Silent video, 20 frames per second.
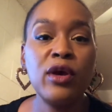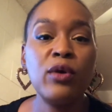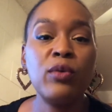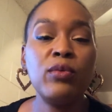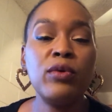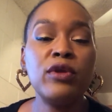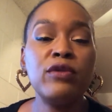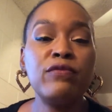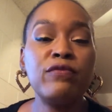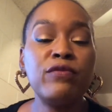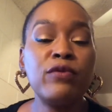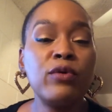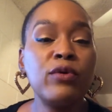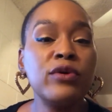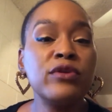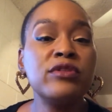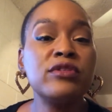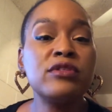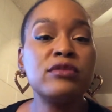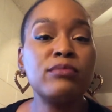with
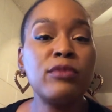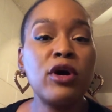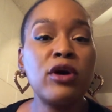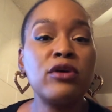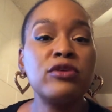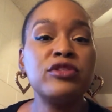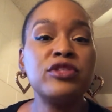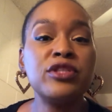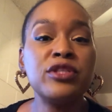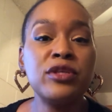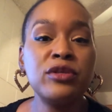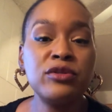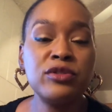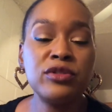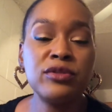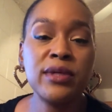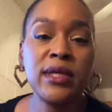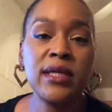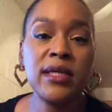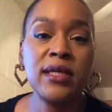4 small
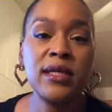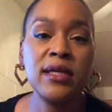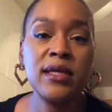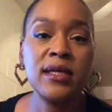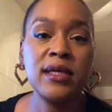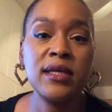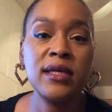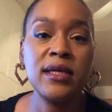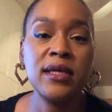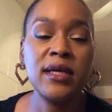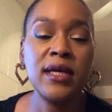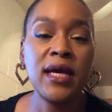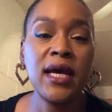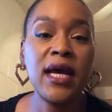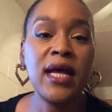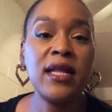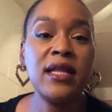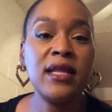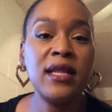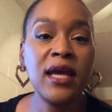children.
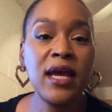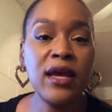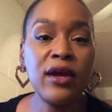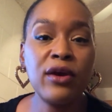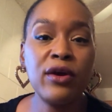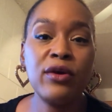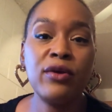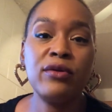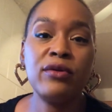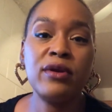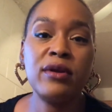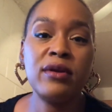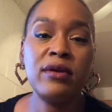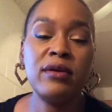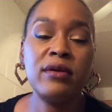And they hurt.